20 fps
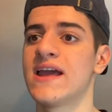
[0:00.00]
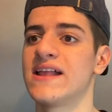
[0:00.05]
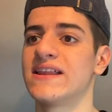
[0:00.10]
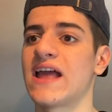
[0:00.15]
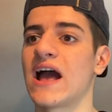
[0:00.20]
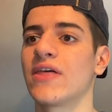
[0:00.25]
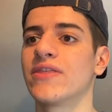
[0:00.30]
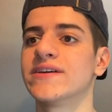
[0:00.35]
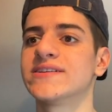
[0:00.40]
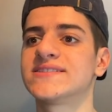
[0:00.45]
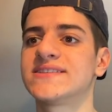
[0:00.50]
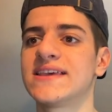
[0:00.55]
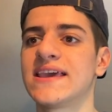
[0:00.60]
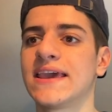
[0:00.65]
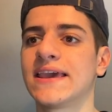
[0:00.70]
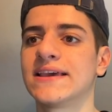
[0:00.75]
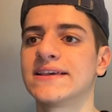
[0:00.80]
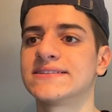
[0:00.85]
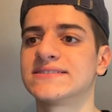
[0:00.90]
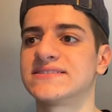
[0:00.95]
Now, this
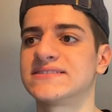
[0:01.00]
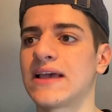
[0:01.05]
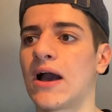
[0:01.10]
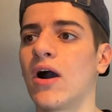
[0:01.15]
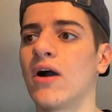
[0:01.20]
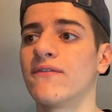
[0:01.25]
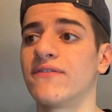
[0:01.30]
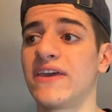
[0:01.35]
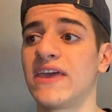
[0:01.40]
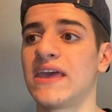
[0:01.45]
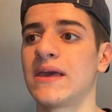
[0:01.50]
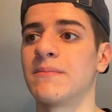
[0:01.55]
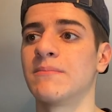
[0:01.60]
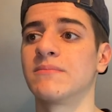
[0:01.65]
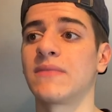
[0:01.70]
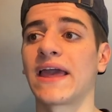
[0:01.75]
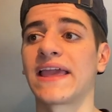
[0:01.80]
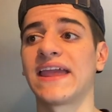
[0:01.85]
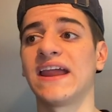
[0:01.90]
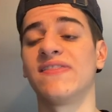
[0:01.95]
is of
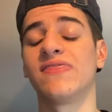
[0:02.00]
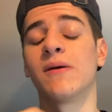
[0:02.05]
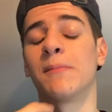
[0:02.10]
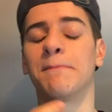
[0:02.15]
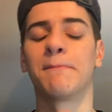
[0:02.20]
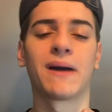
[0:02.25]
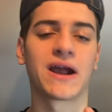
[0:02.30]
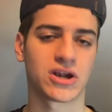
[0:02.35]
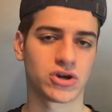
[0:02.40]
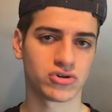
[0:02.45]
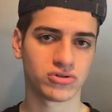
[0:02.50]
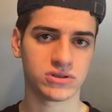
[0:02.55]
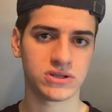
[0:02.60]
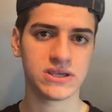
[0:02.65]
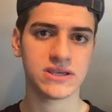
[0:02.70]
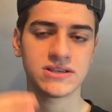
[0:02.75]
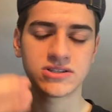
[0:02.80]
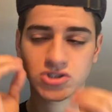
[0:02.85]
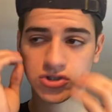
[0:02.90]
him like in the minor league,